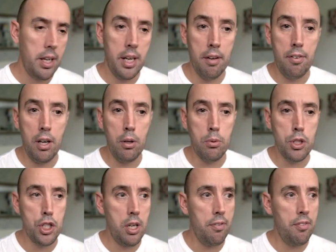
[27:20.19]
Now if you hold
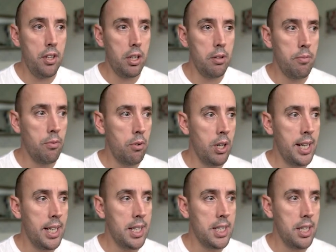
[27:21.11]
shift, you can
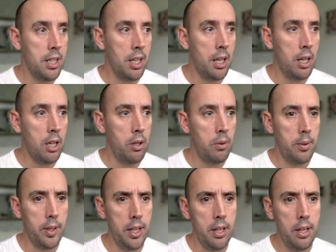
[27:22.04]
raise and lower